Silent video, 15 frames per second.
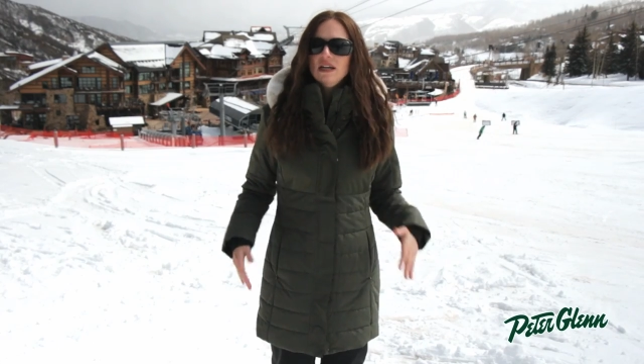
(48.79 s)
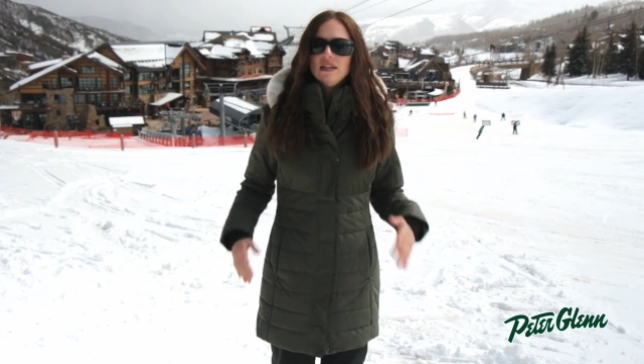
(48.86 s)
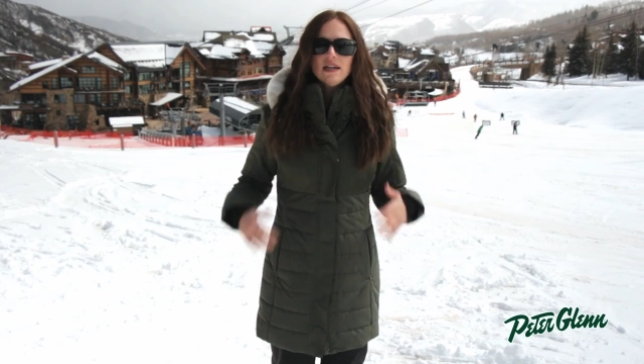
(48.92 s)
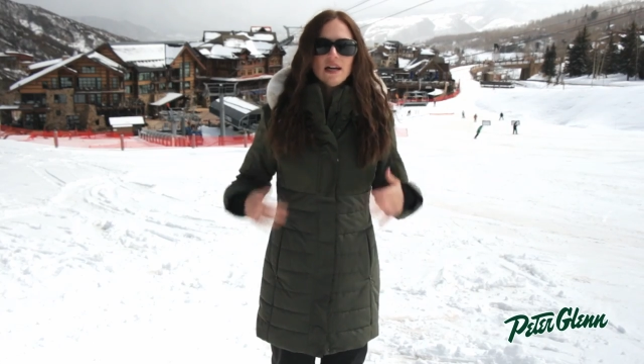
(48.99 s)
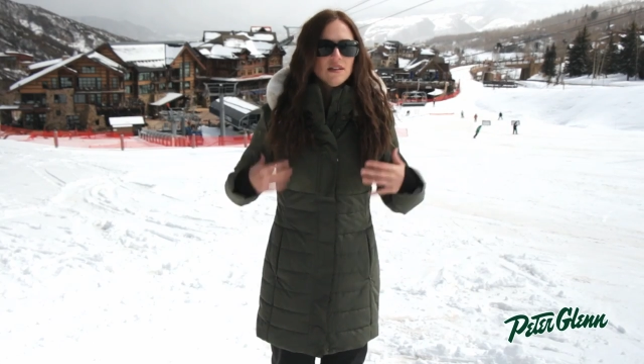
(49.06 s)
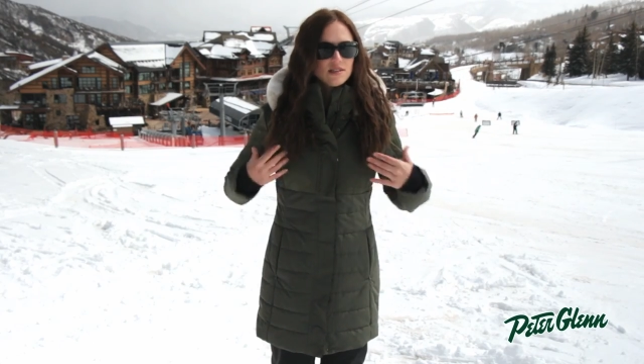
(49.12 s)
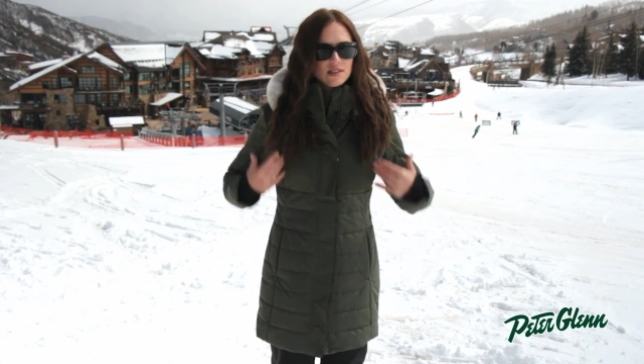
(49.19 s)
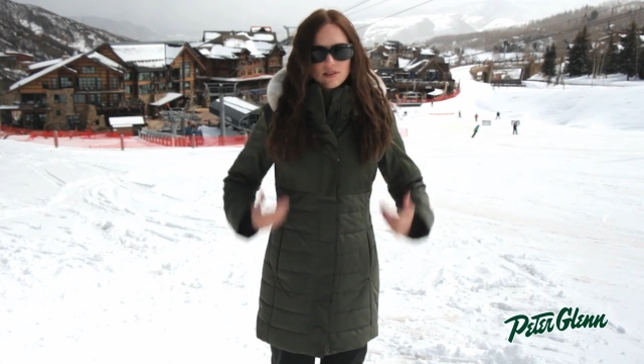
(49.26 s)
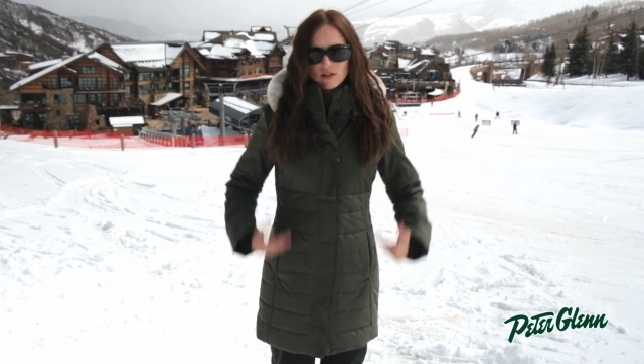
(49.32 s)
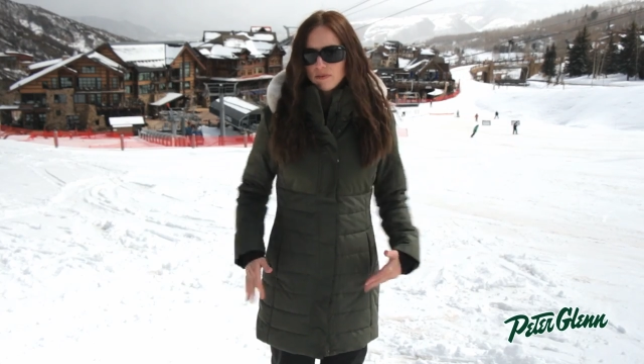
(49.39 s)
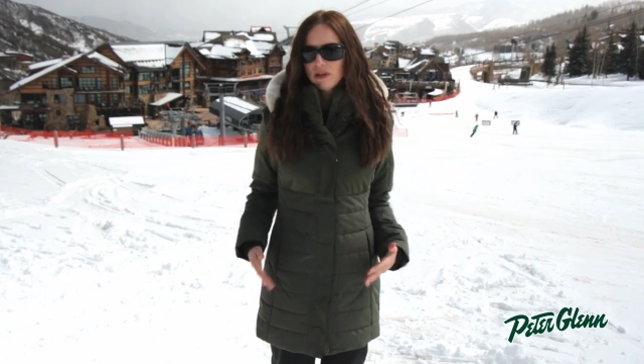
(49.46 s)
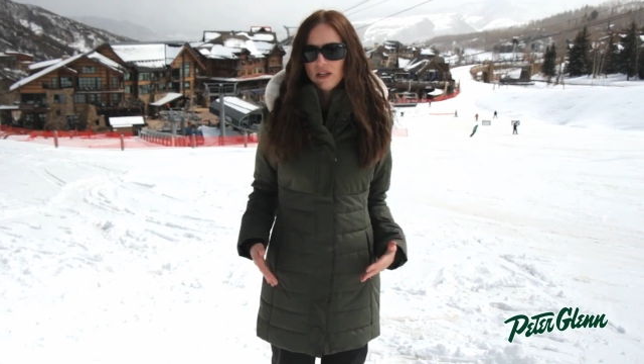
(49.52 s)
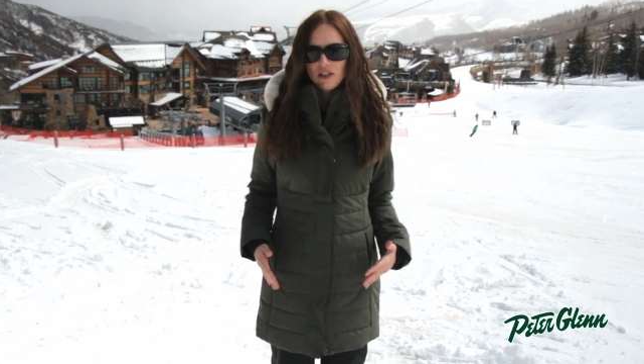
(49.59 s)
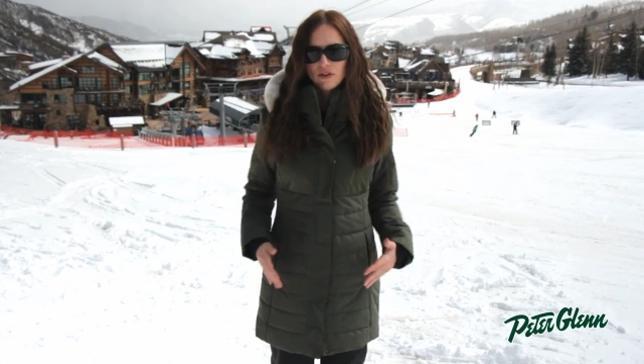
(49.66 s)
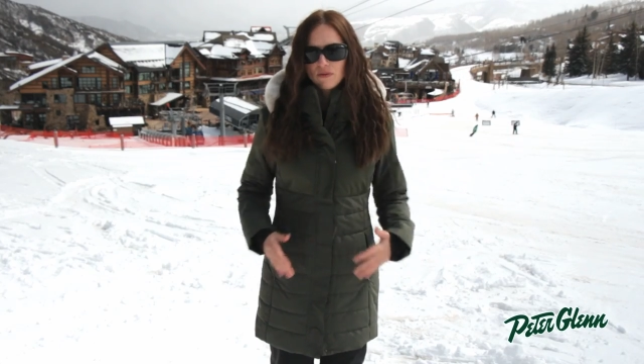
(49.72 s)
yet still
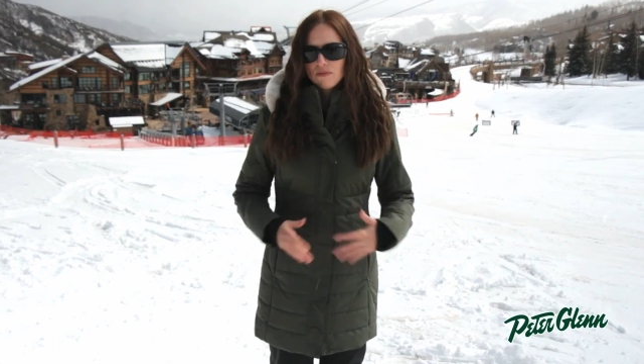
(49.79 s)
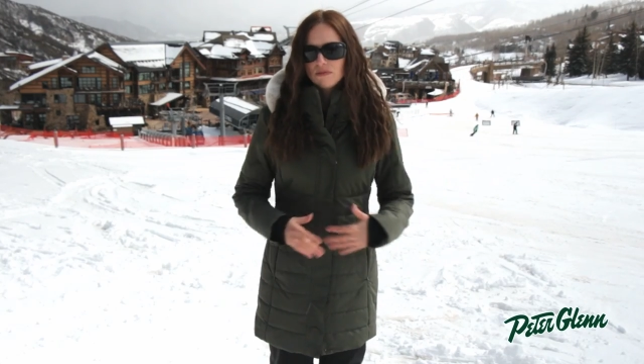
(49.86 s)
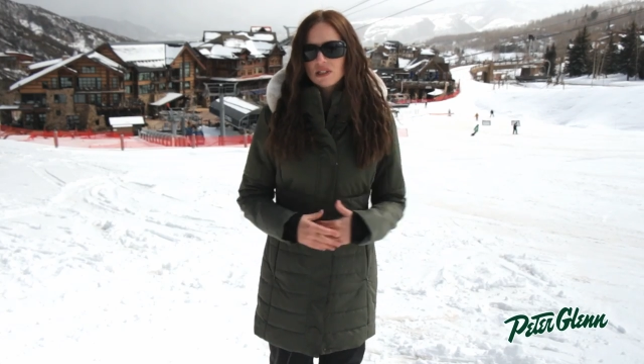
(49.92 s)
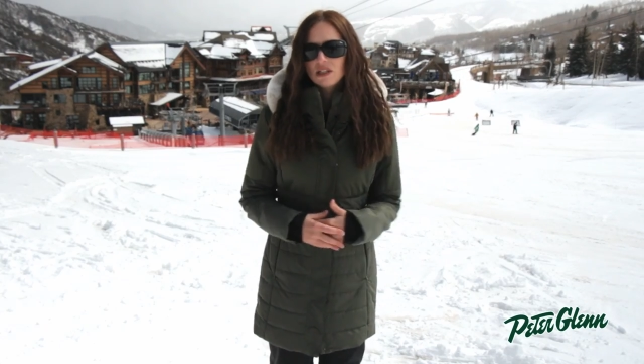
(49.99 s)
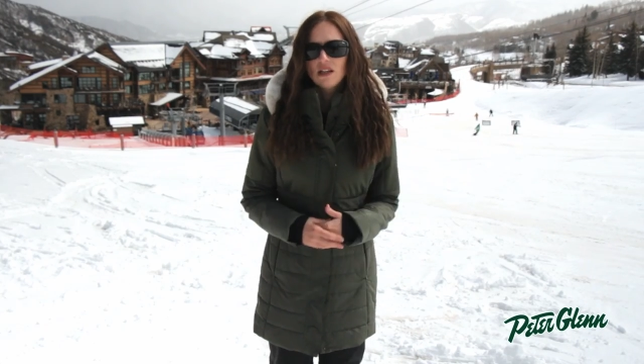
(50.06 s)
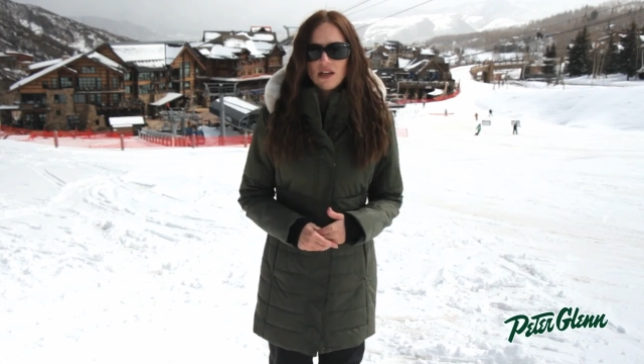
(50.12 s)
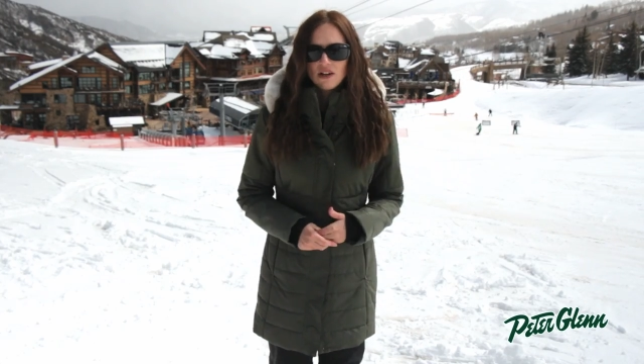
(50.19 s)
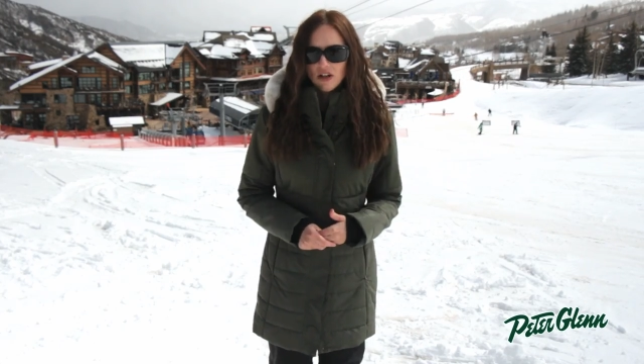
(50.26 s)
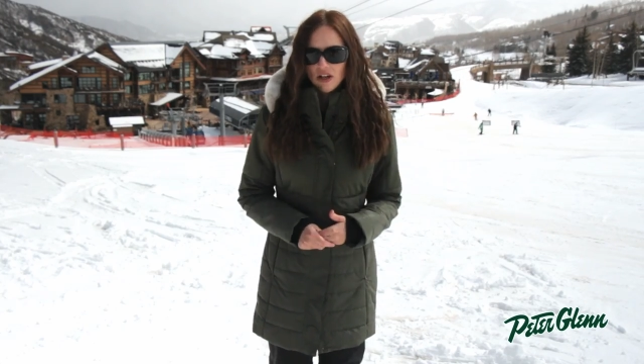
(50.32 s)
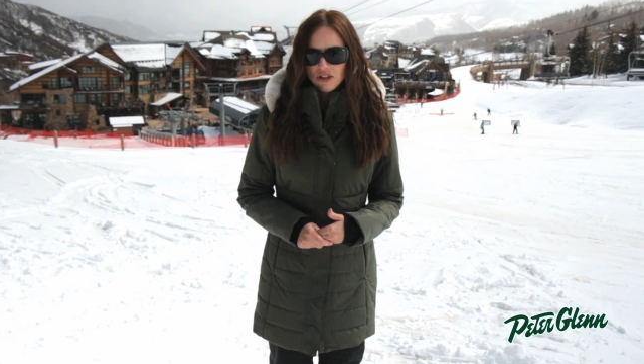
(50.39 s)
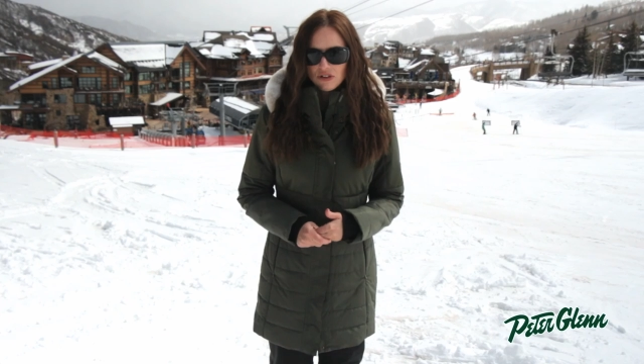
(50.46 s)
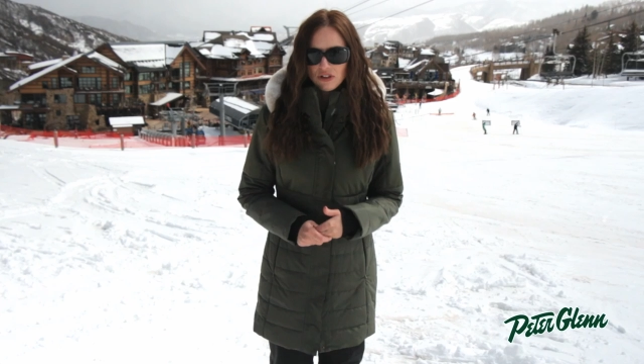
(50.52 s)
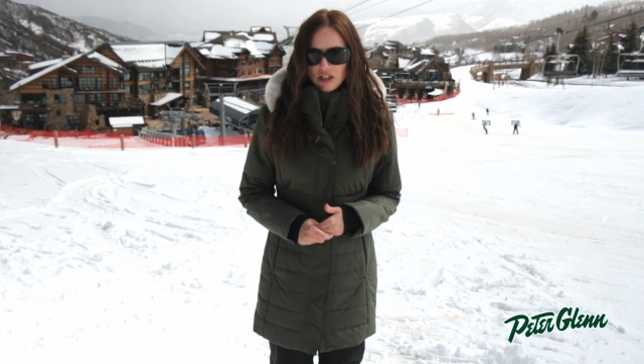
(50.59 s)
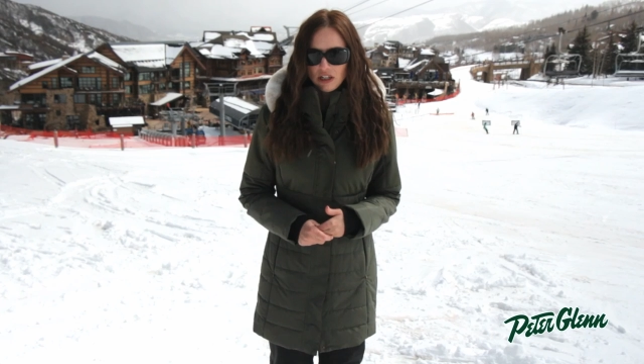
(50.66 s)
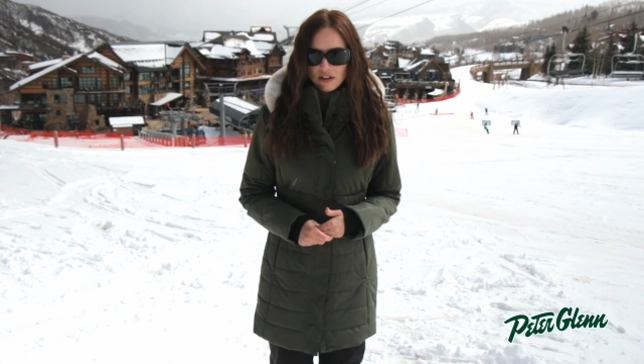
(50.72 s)
plenty of room to layer
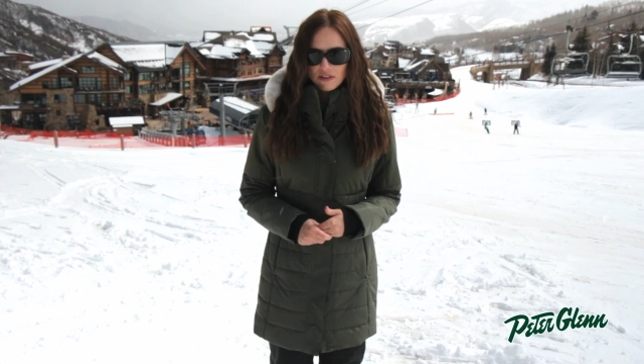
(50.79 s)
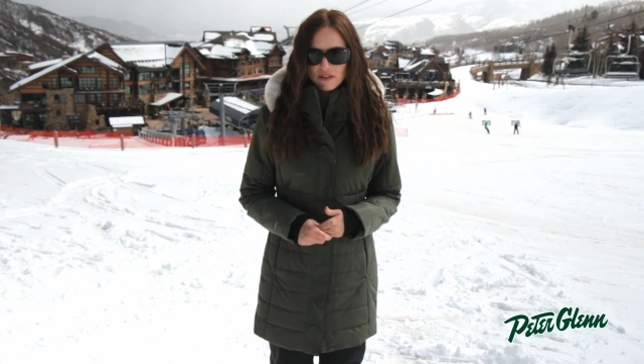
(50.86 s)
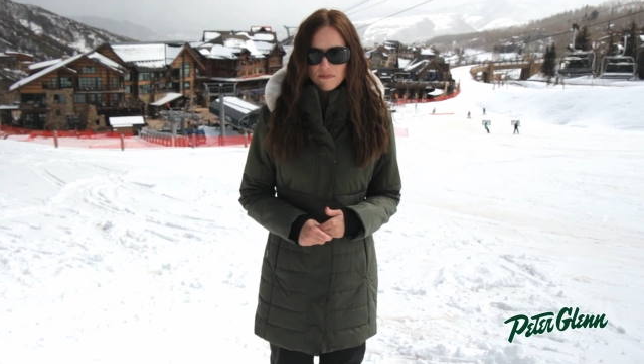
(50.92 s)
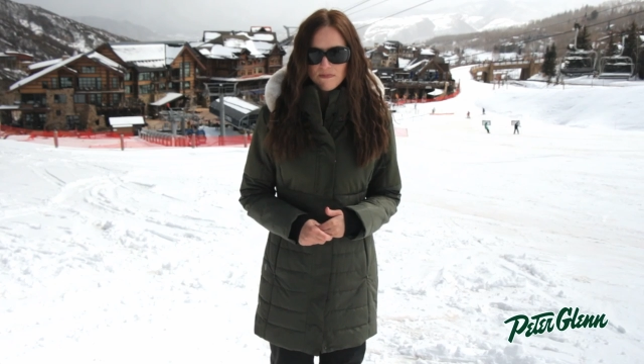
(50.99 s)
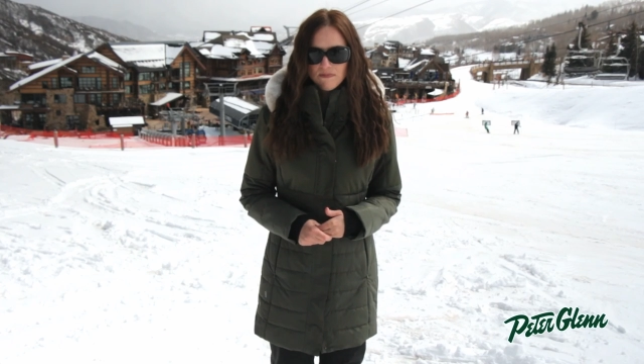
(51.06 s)
underneath.